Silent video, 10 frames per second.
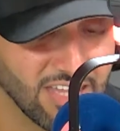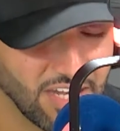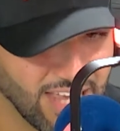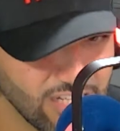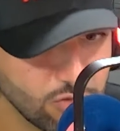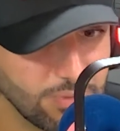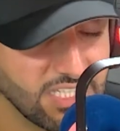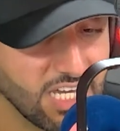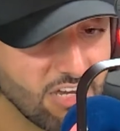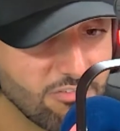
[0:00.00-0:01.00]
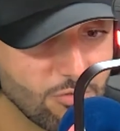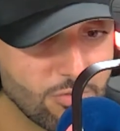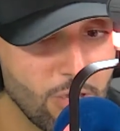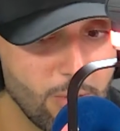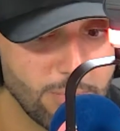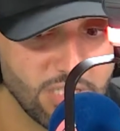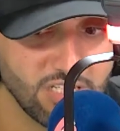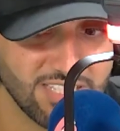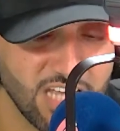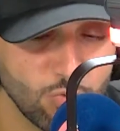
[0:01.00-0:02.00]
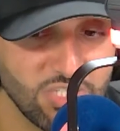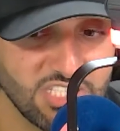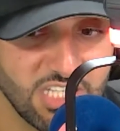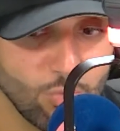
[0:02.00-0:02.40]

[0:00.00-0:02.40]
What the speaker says: and he has to be careful, because as we see